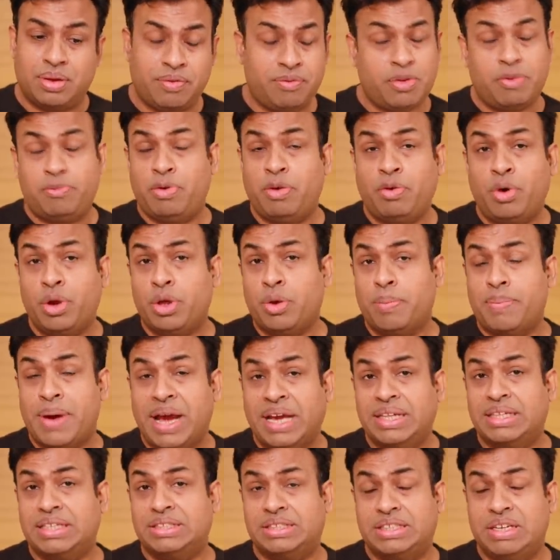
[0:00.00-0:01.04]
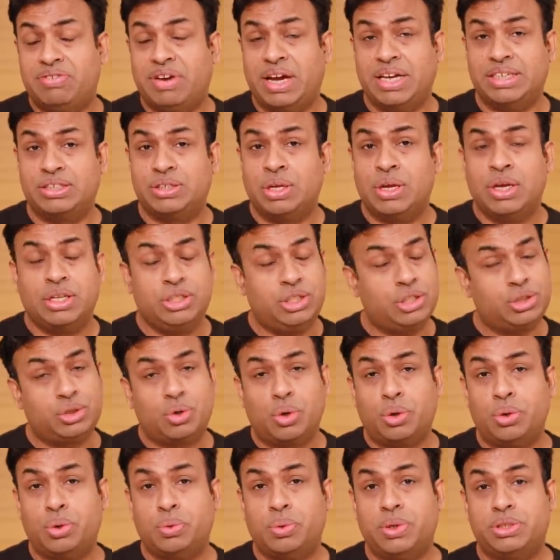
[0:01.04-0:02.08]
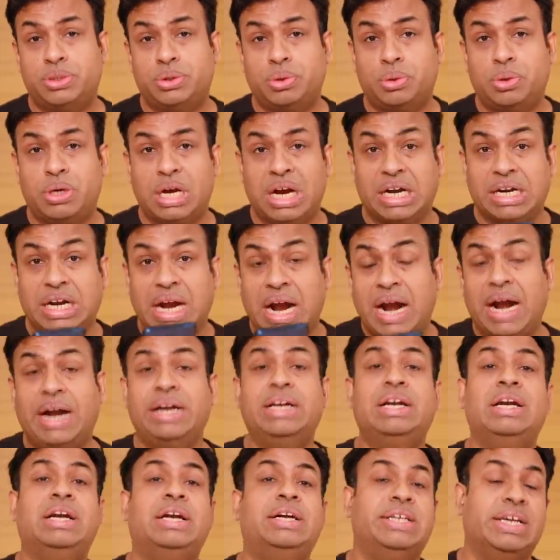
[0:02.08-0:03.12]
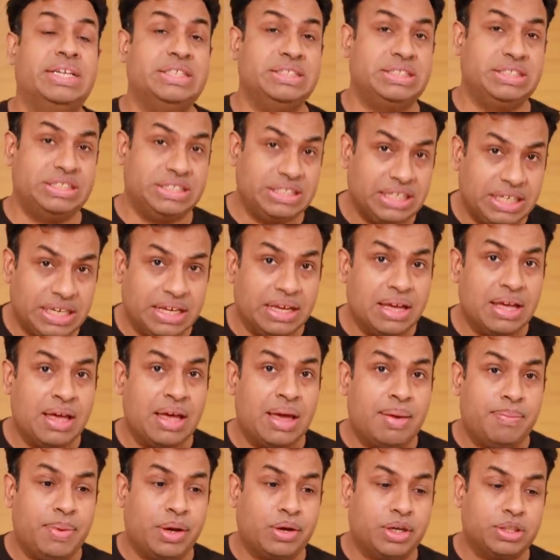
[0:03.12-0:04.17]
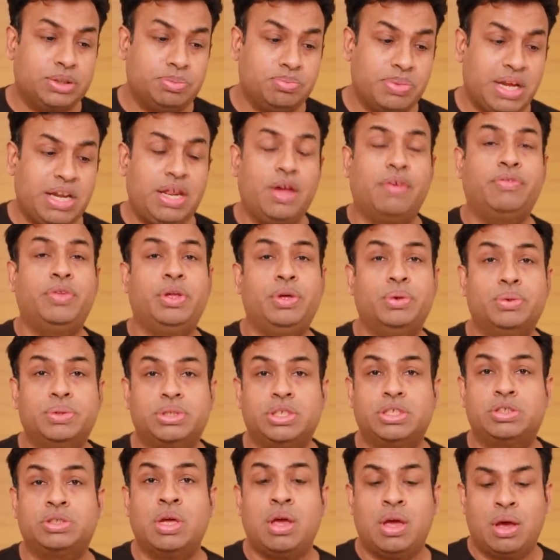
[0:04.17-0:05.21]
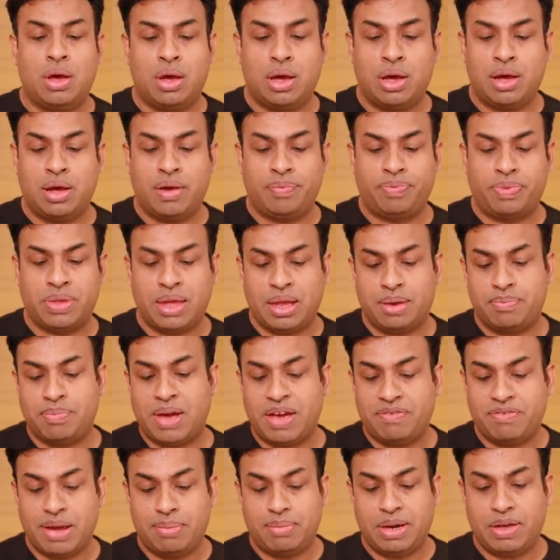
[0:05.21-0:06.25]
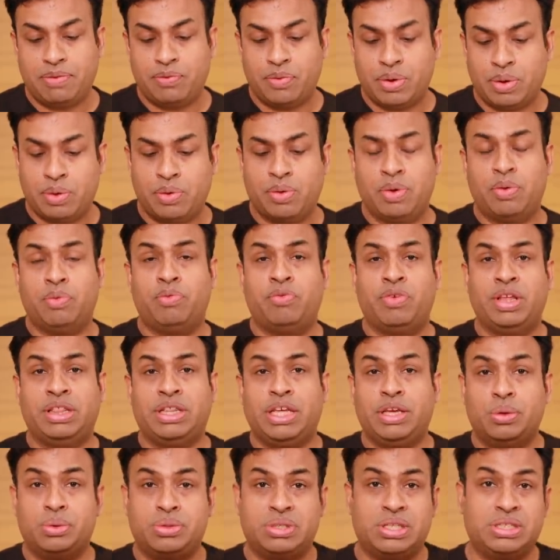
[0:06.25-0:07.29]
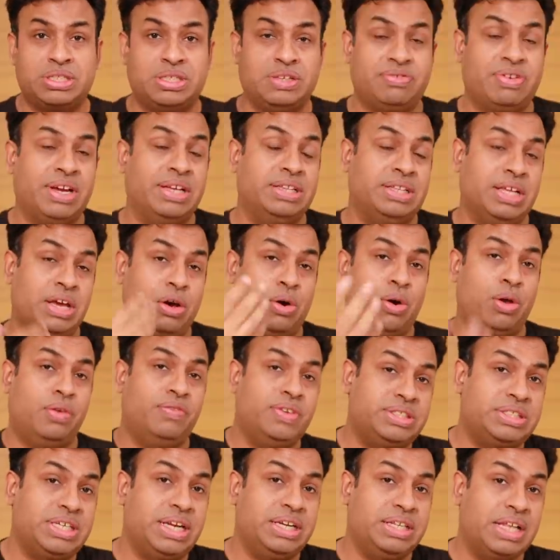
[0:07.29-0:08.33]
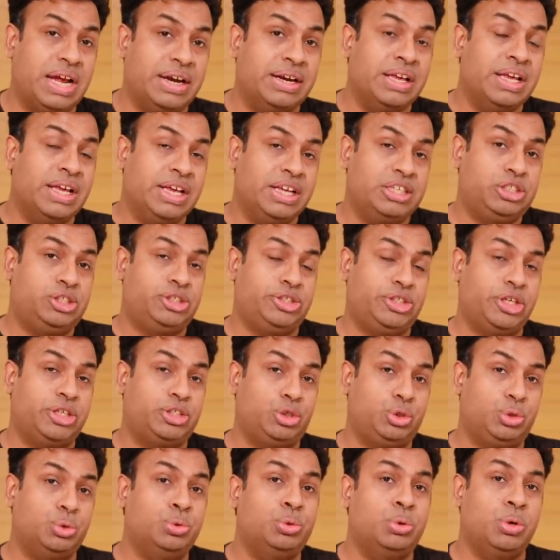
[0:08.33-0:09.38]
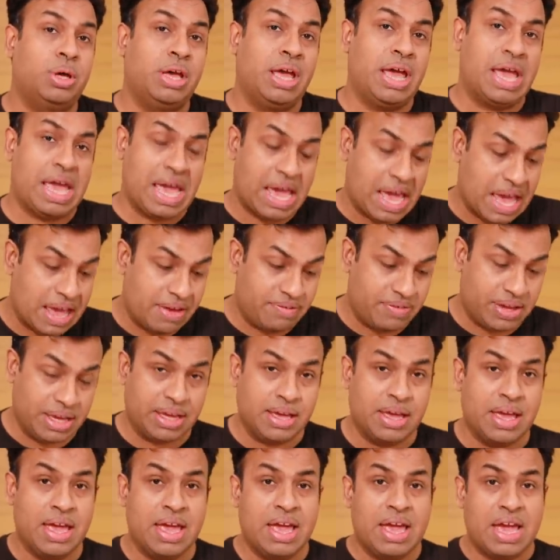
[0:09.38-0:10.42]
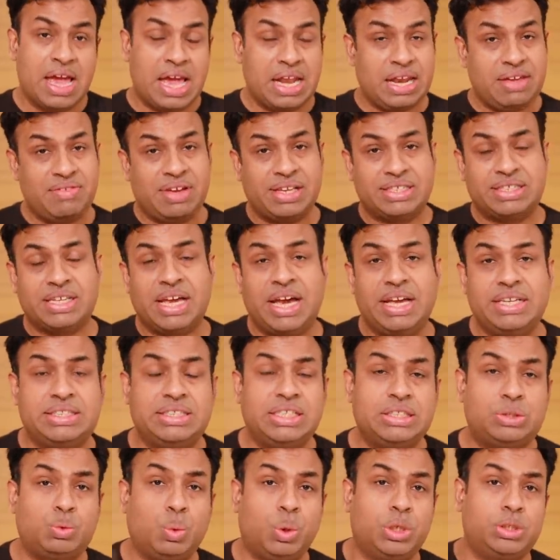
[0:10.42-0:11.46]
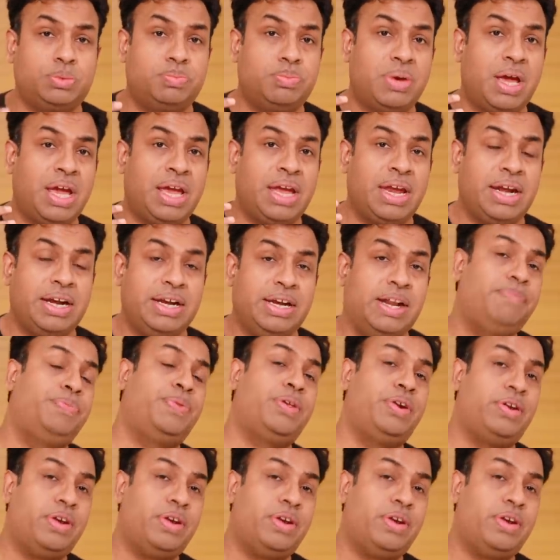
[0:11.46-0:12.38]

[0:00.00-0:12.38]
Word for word: before you buy this device, just go to a store and handle it and see, because many of the users uh, in my family, uh, when they use this device, they always said that it's just too heavy. Anyways, guys, this was my in-depth